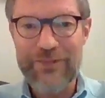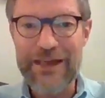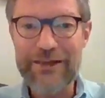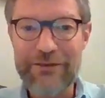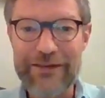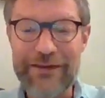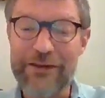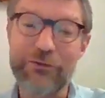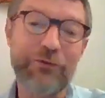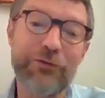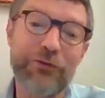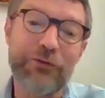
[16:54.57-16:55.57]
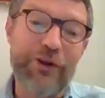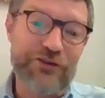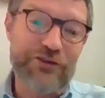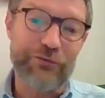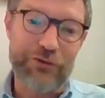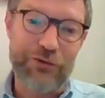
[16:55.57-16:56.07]
Anyways, that's also the
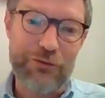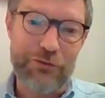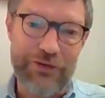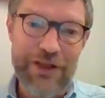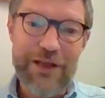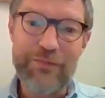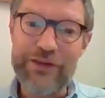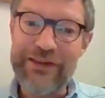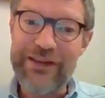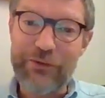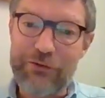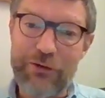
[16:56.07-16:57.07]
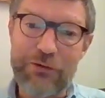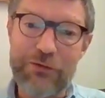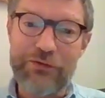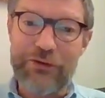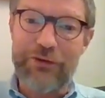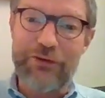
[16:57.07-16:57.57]
region of growth, but that's a
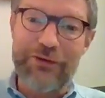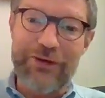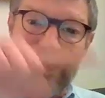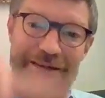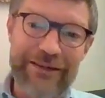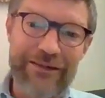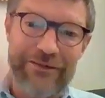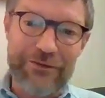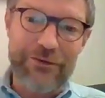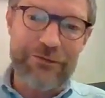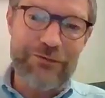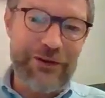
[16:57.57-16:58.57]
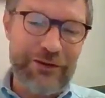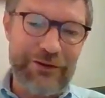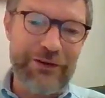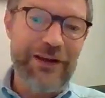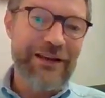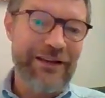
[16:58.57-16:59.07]
growth like this, and
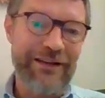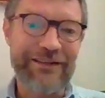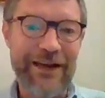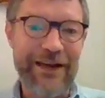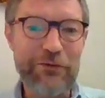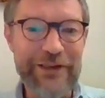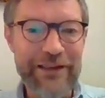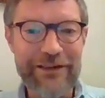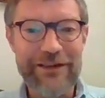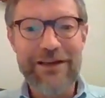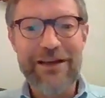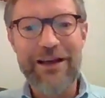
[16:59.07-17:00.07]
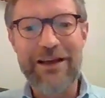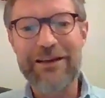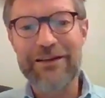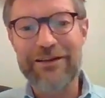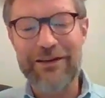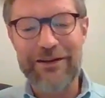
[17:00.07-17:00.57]
it's chaotic,
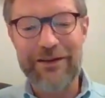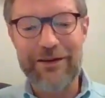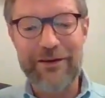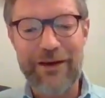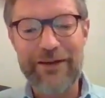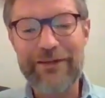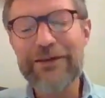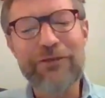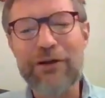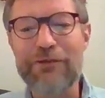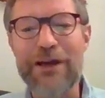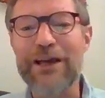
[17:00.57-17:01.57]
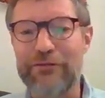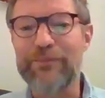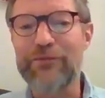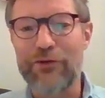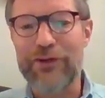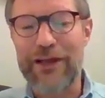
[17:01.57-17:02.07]
and I think we're well
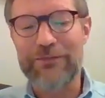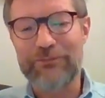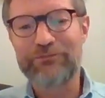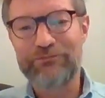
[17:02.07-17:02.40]
equipped for that.